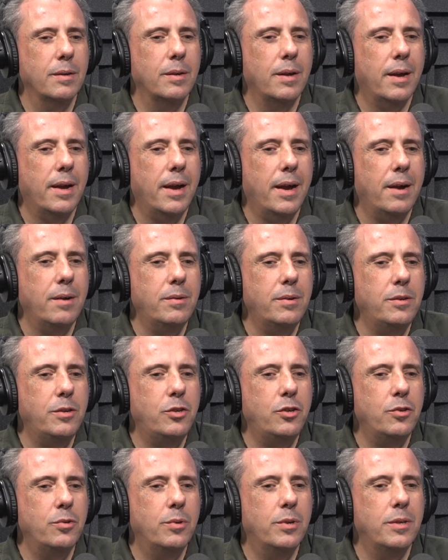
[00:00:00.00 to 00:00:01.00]
How did
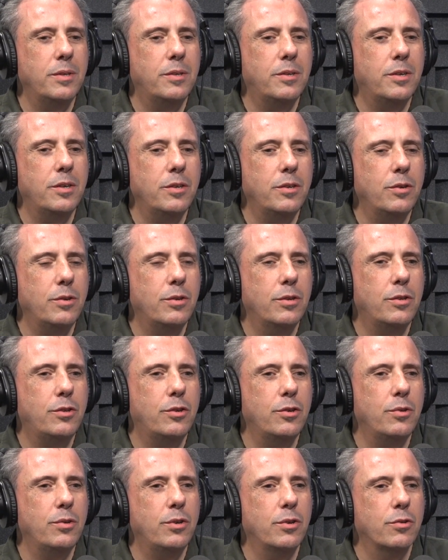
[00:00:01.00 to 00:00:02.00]
you continue to do
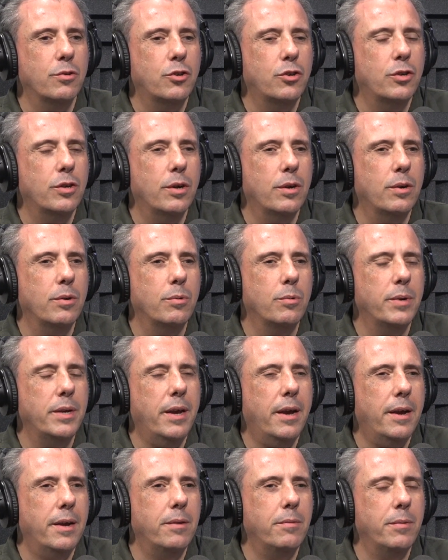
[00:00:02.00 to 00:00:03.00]
your show? We
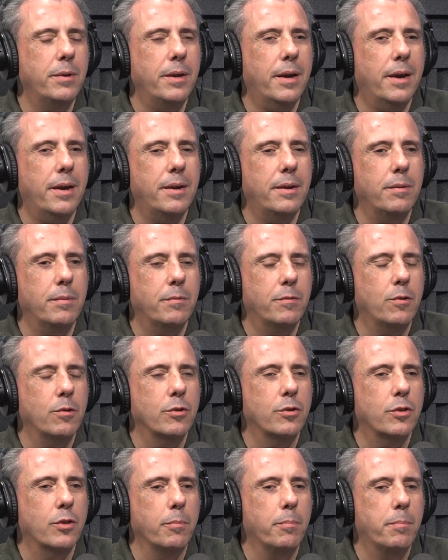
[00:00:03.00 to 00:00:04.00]
had, of
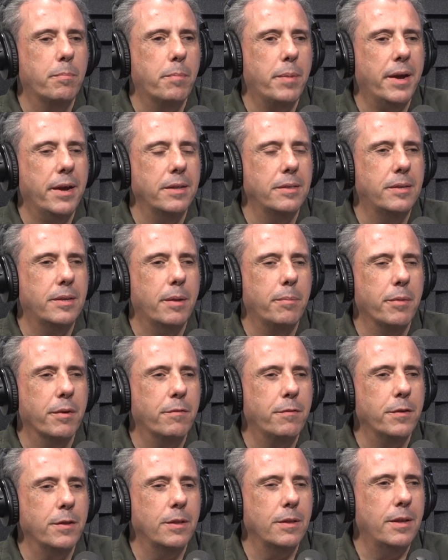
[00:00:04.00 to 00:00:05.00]
course, the pandemic
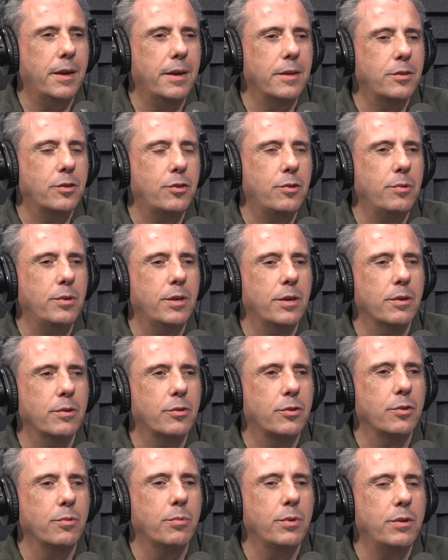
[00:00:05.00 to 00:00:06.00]
for the last 2 years,
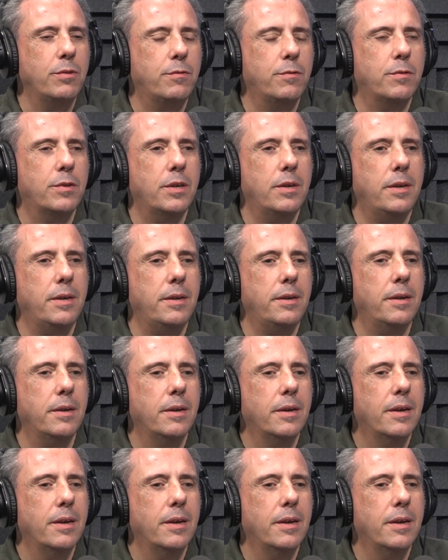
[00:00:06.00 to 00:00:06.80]
and we've seen